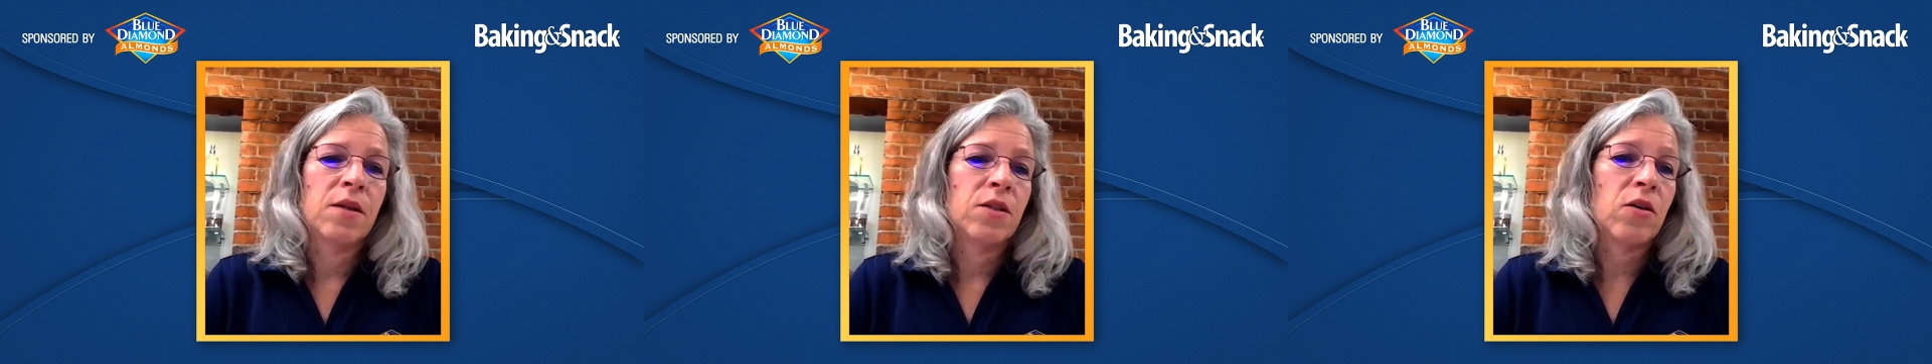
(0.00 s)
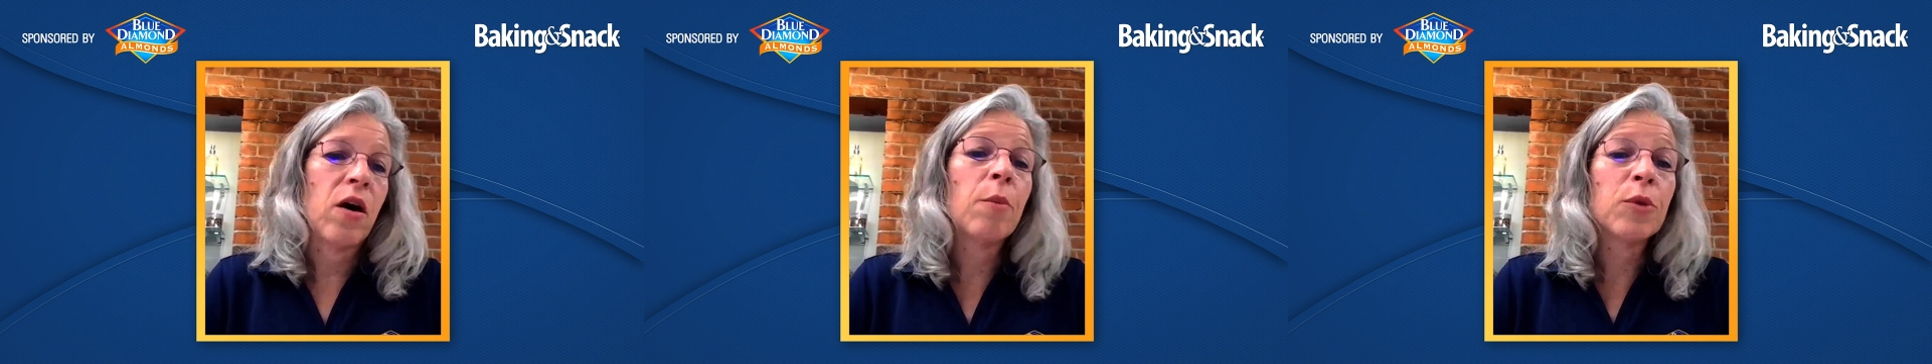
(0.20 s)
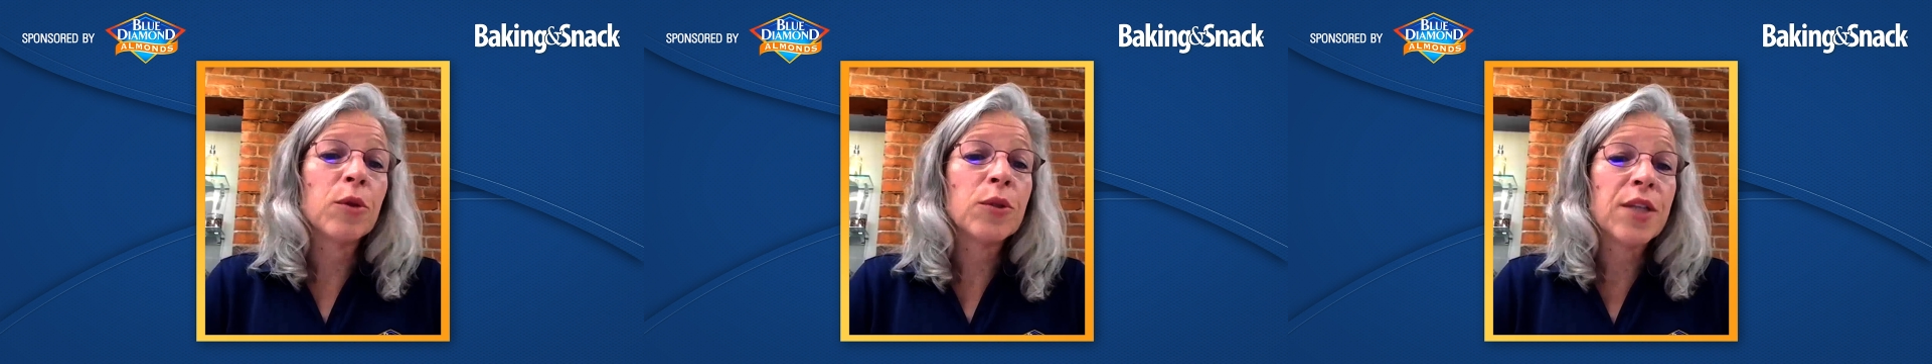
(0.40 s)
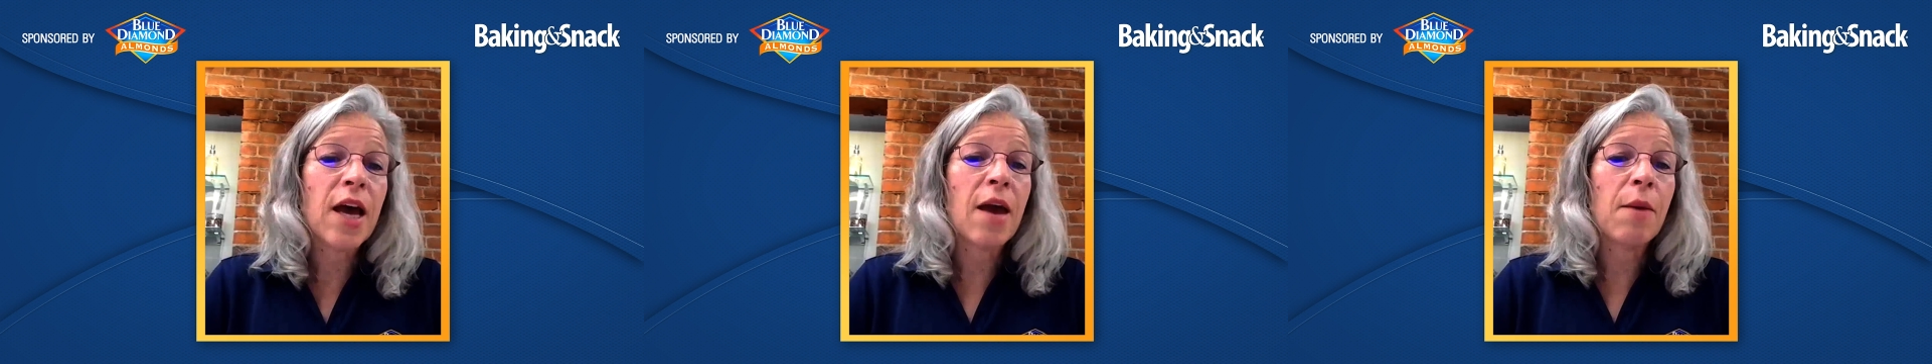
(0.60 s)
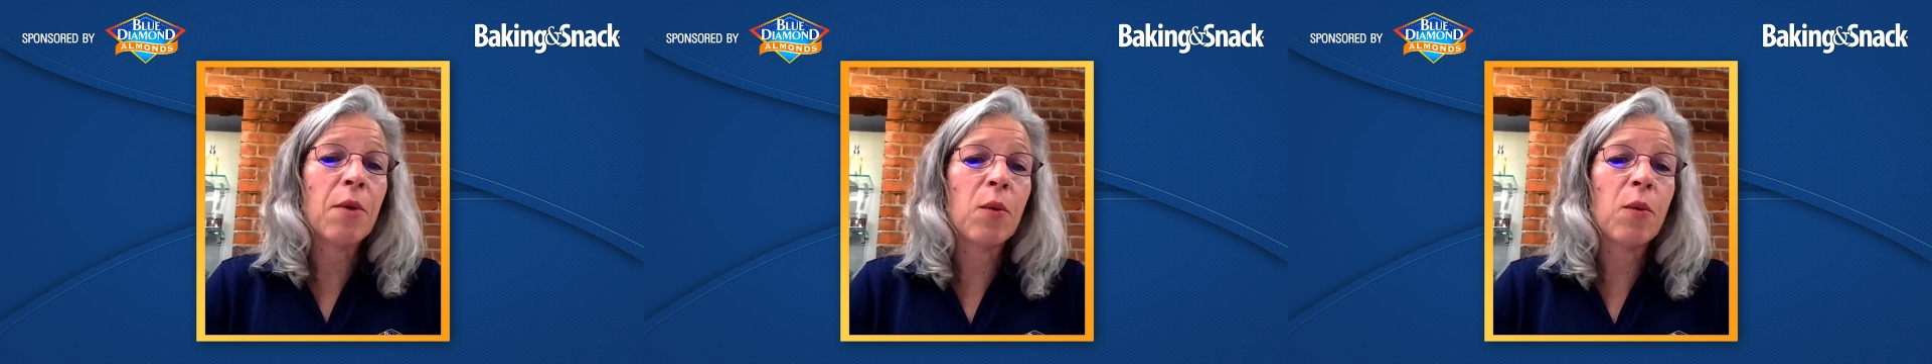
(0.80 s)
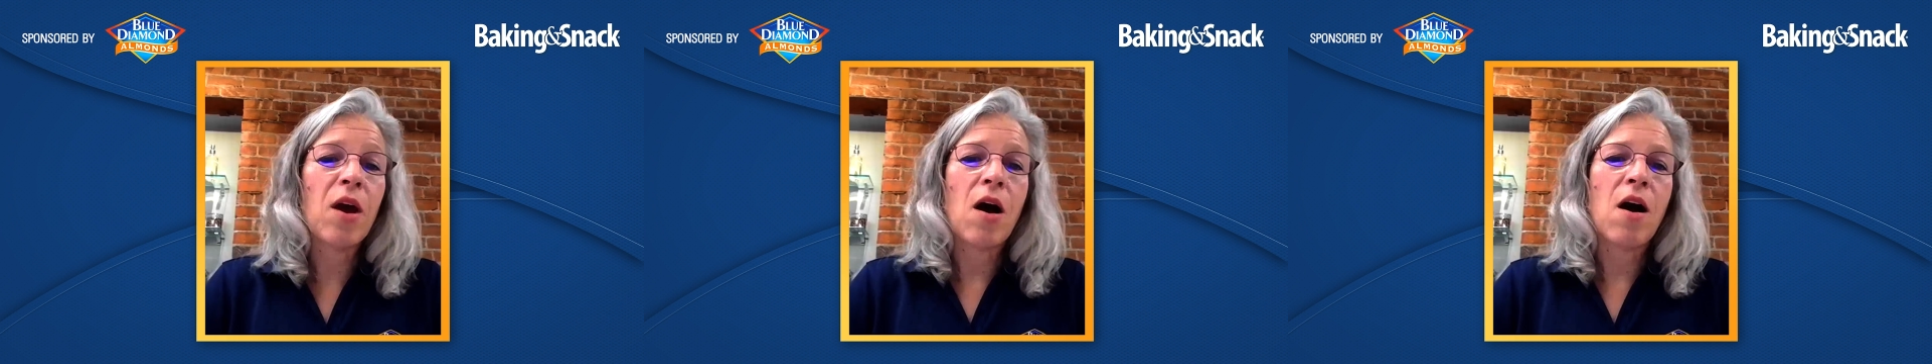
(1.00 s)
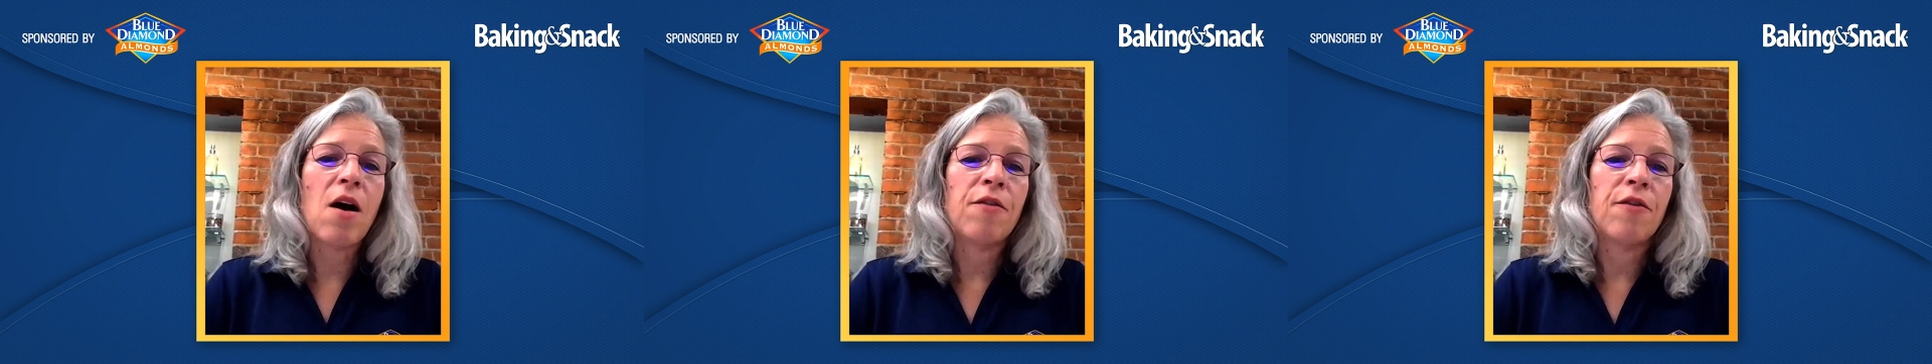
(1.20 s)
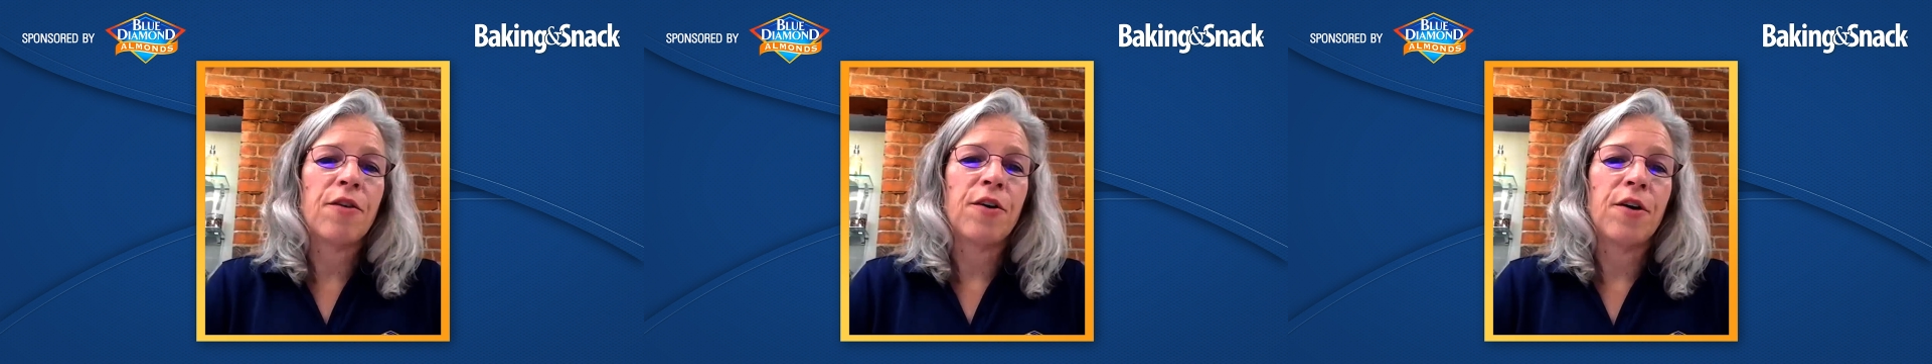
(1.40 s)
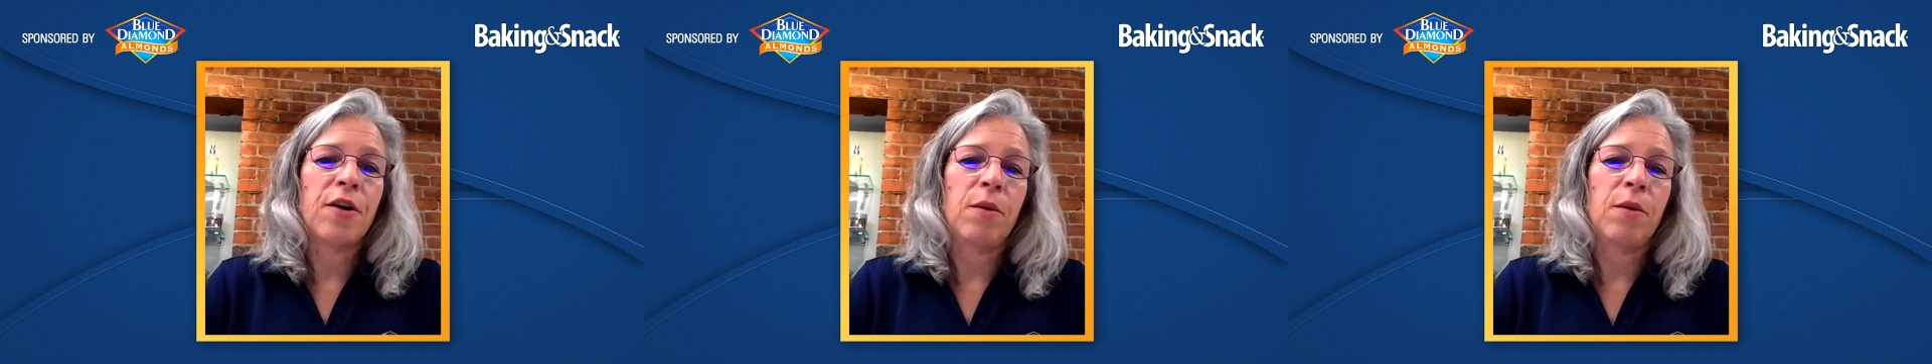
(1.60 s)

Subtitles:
So at Blue Diamond, we offer